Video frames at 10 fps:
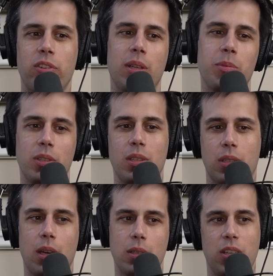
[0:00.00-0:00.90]
for them to
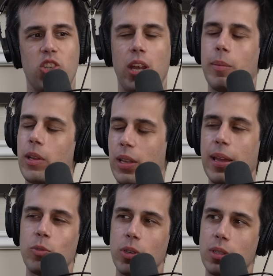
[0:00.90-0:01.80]
discuss and chat about
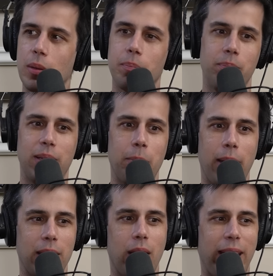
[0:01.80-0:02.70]
interests that they
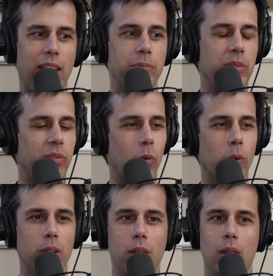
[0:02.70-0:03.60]
might not have
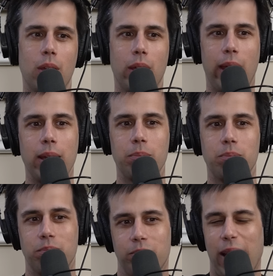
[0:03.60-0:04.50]
before. Yeah,
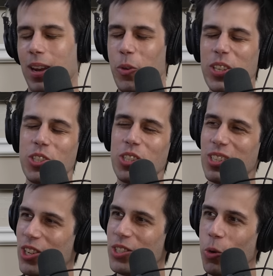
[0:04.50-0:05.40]
and I know it's
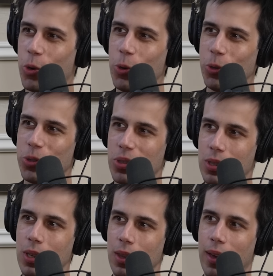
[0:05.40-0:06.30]
just so cool to see